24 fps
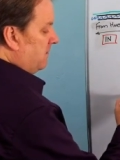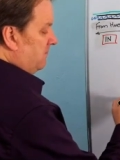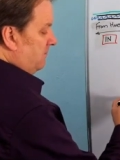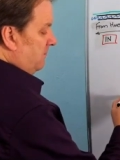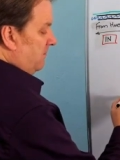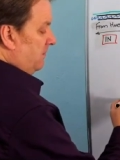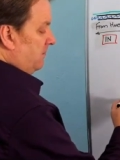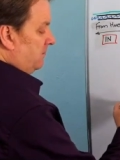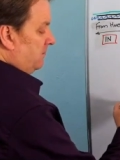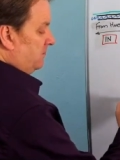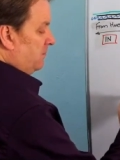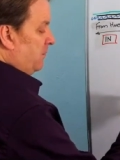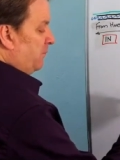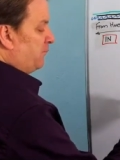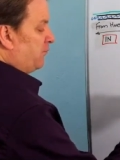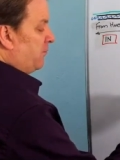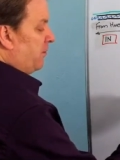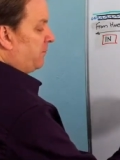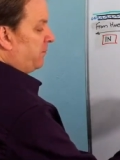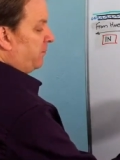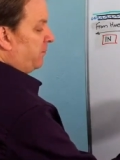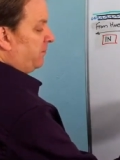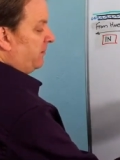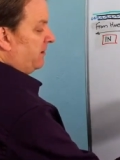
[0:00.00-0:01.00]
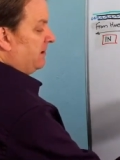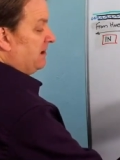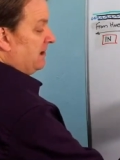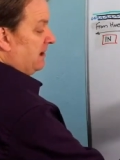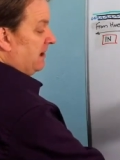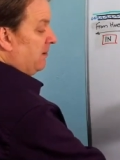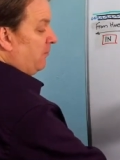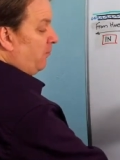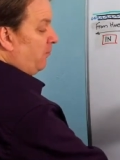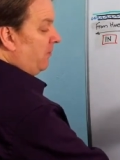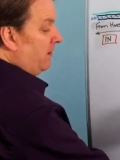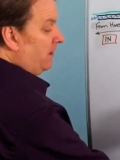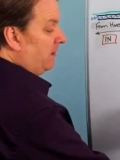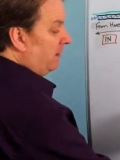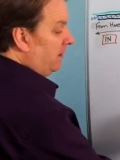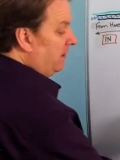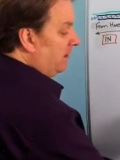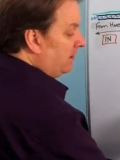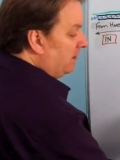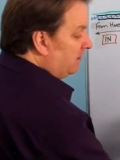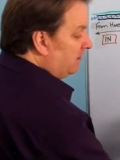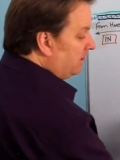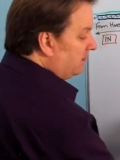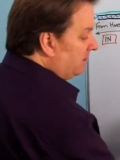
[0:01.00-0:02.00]
well, not probably, it
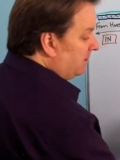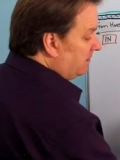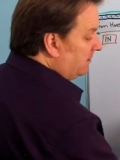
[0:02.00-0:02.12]
will